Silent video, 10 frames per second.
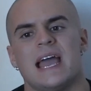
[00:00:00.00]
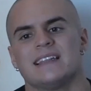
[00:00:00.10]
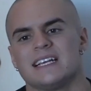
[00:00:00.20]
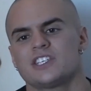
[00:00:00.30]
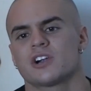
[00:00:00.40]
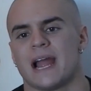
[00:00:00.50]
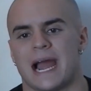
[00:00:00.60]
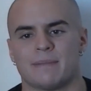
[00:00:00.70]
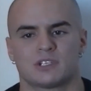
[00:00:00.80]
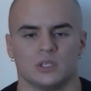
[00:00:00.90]
Unless you're
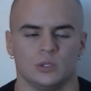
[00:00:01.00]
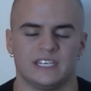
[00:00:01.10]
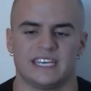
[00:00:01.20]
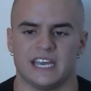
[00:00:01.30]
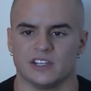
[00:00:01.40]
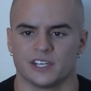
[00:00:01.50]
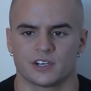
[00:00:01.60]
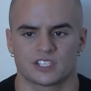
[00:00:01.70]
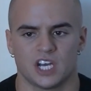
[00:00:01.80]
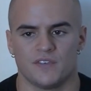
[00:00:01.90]
absolutely killing
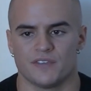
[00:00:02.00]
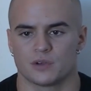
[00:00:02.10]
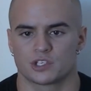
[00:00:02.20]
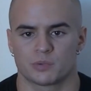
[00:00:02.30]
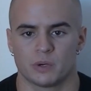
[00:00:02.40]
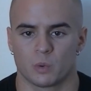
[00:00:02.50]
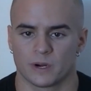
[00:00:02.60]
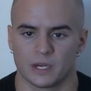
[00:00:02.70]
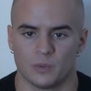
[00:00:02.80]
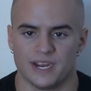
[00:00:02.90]
yourself in those three
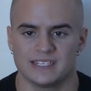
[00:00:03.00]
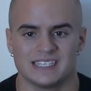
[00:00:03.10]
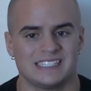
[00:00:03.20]
working weeks,